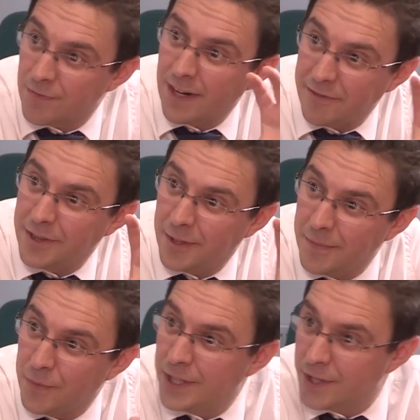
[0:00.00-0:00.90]
relevant
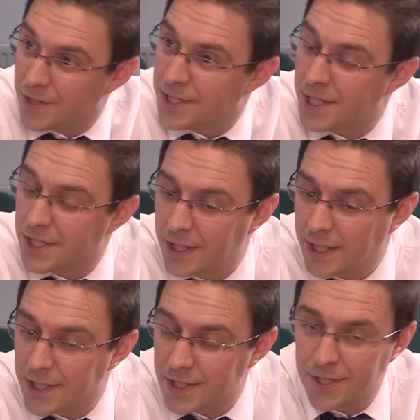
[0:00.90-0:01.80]
number when you're assessing
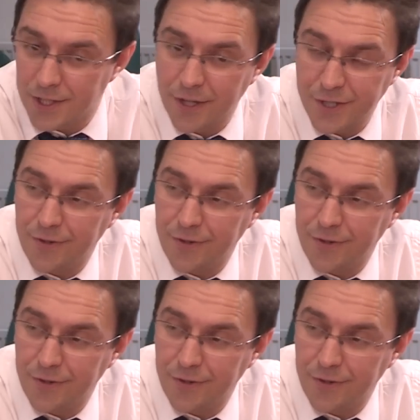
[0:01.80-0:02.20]
against the size